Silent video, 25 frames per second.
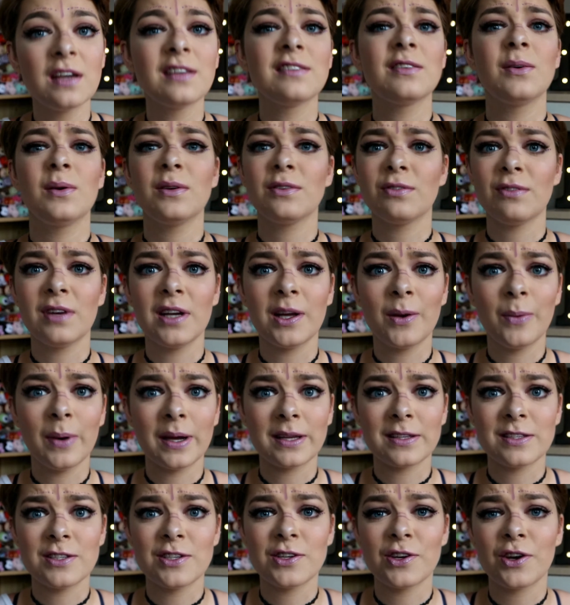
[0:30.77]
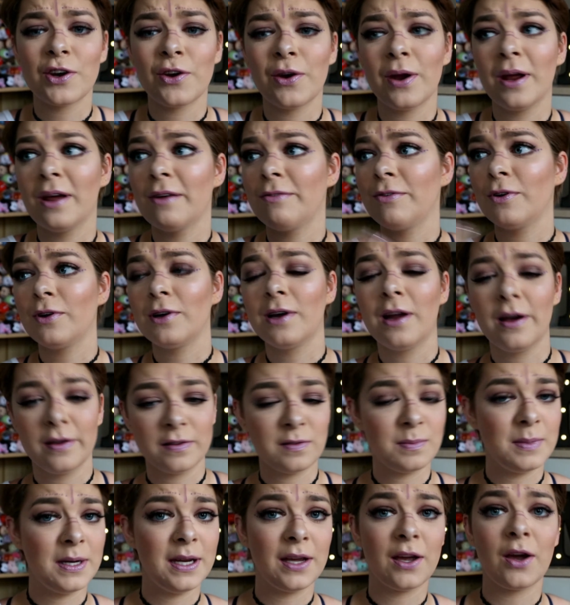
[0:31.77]
so it's really quick to do if you're
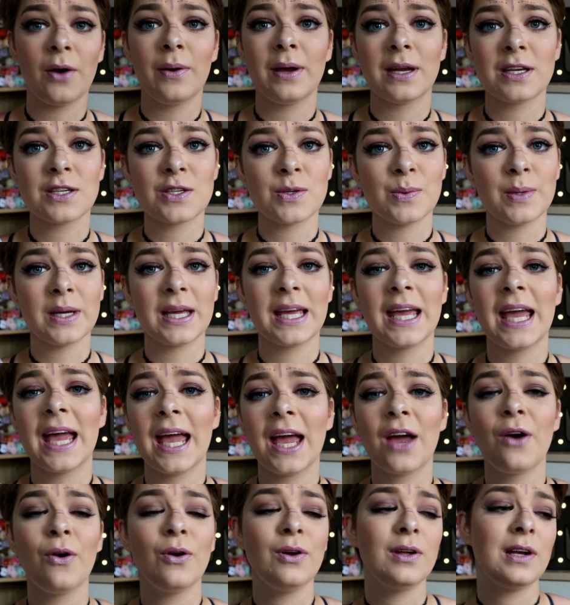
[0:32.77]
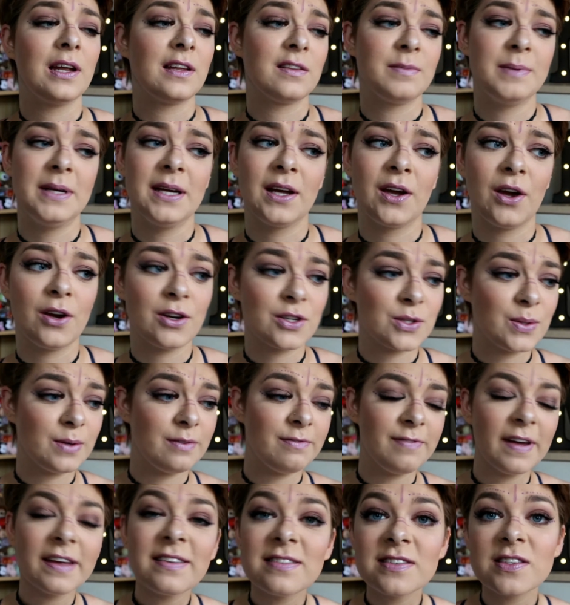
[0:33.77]
last minute going to a gig or you're last minute going to a
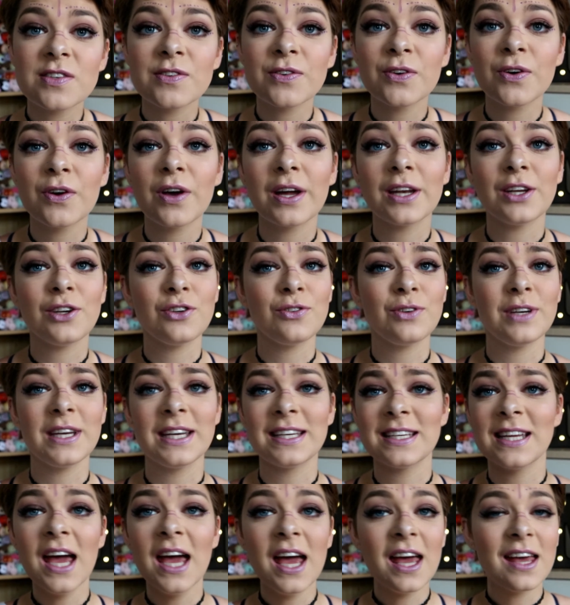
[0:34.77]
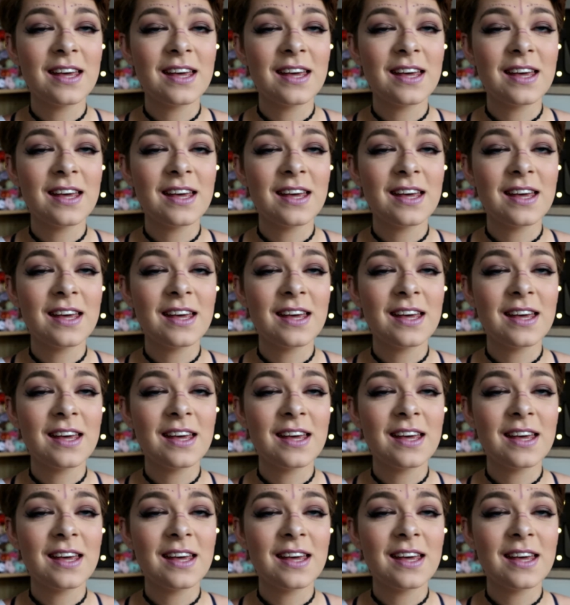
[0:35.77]
festival and you need